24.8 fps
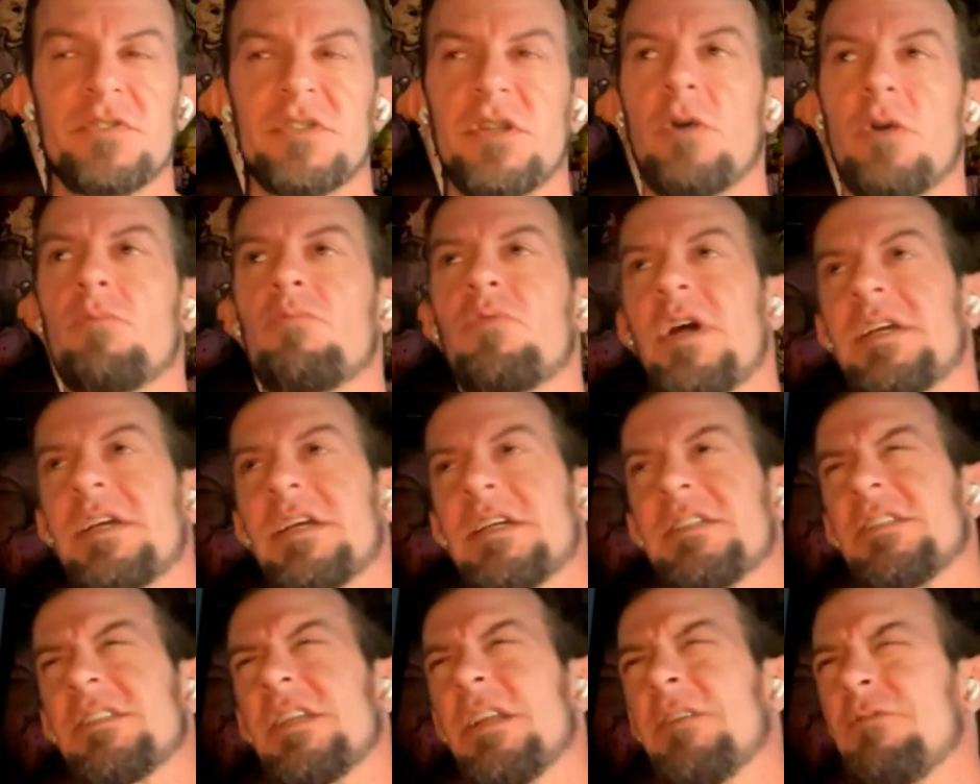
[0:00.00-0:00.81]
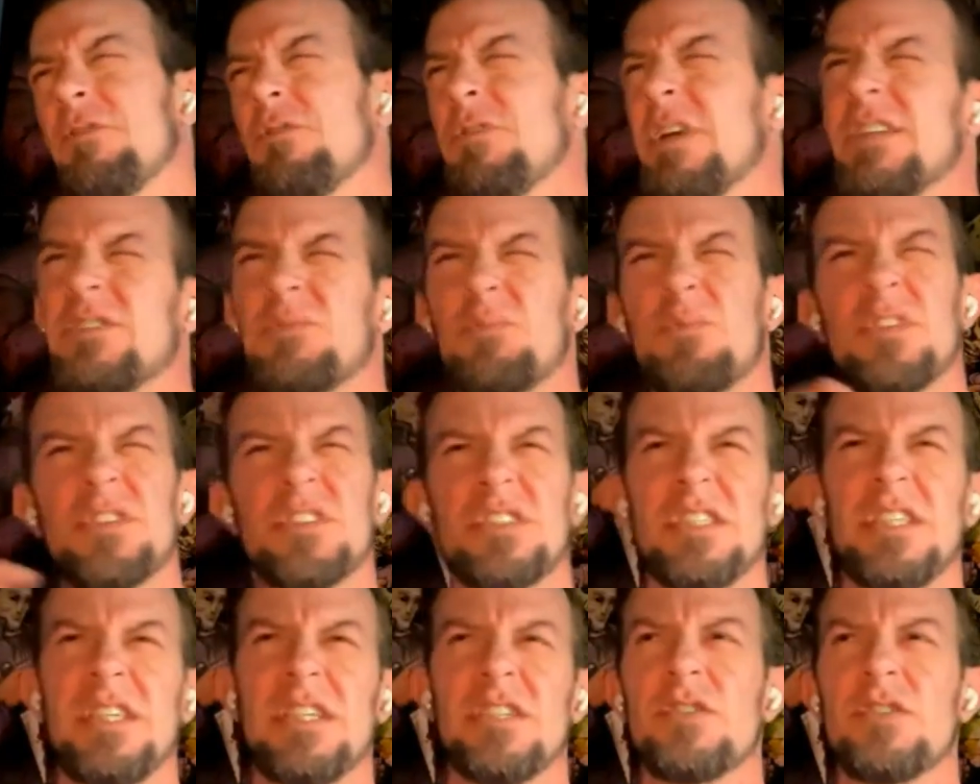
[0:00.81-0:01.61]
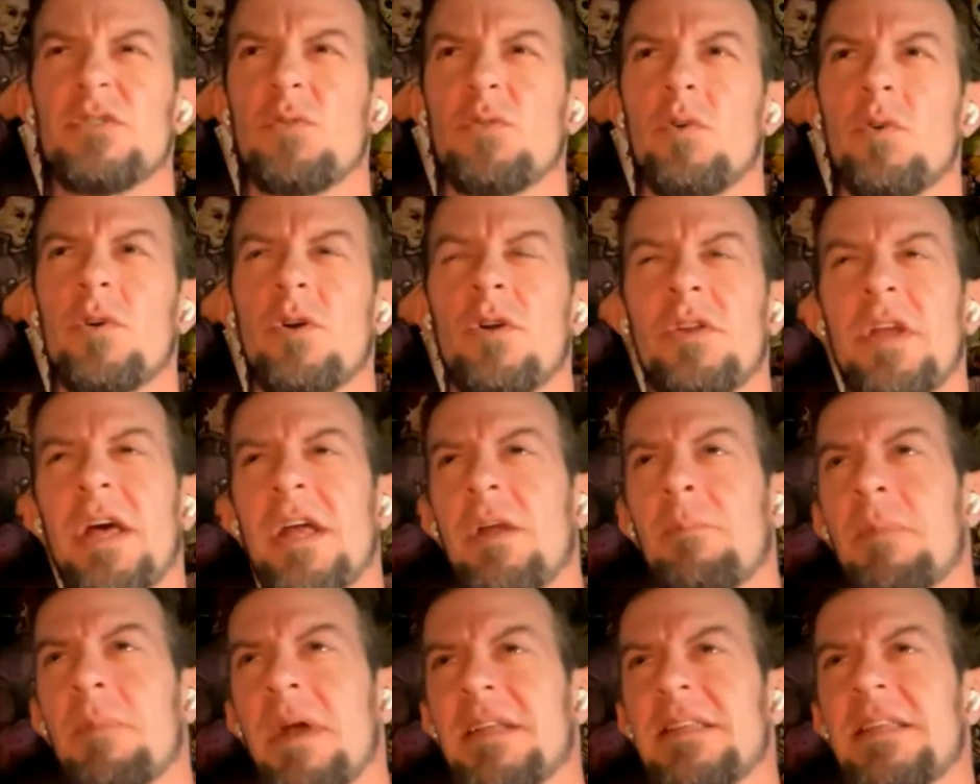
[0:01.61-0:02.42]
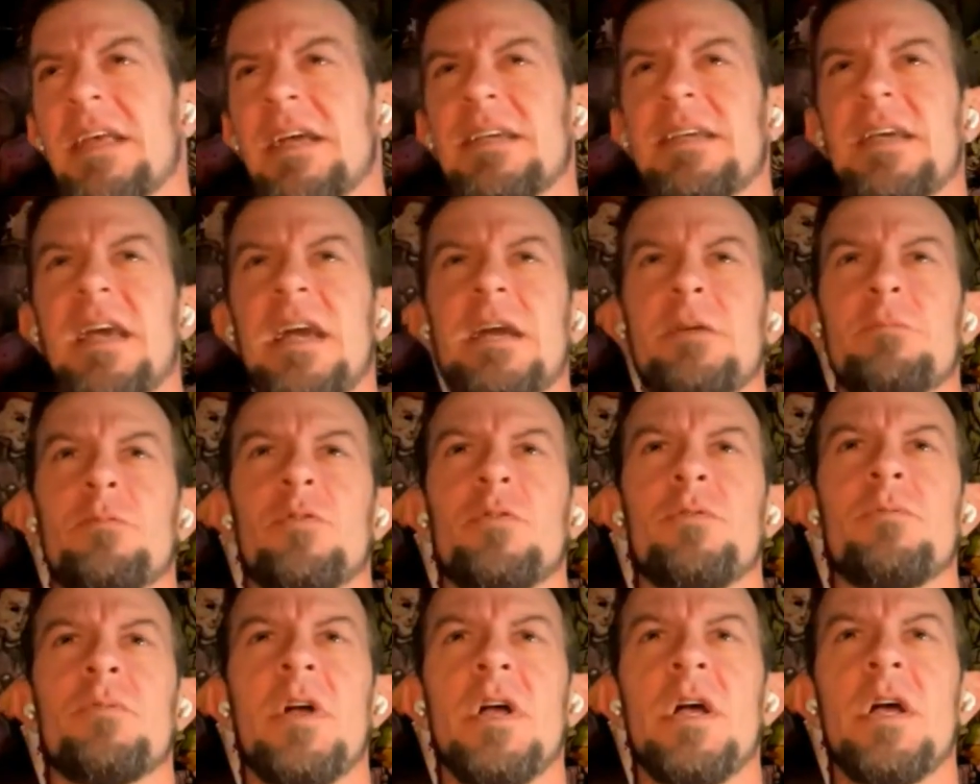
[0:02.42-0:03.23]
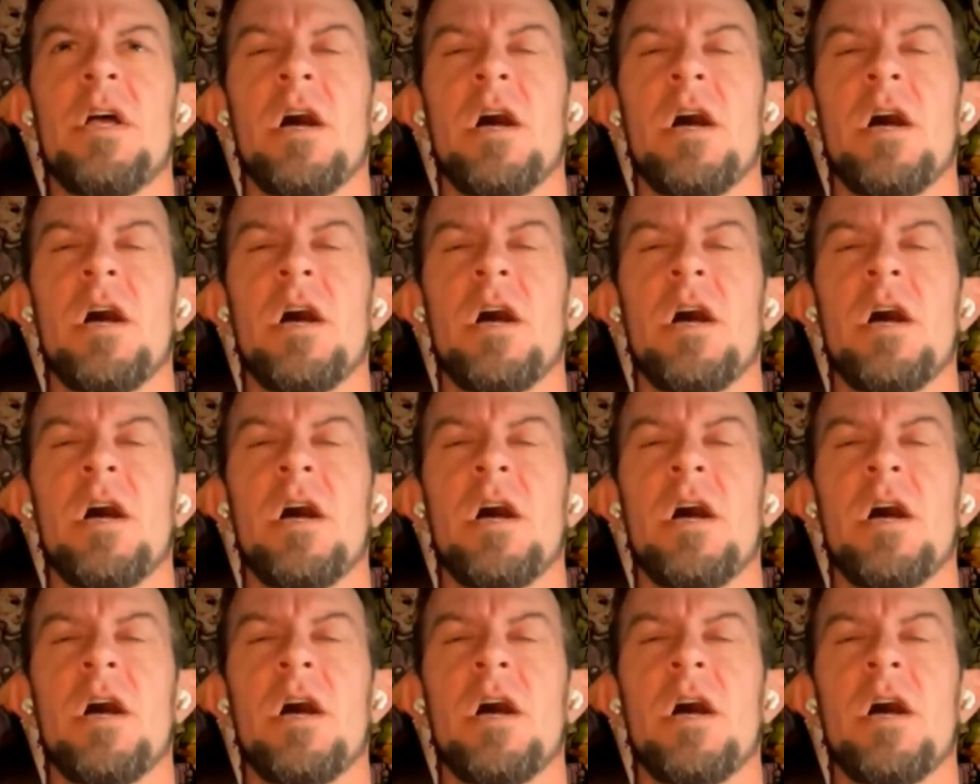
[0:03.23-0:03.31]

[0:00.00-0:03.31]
So, like I said, if you guys want to see a tutorial on how to make that cable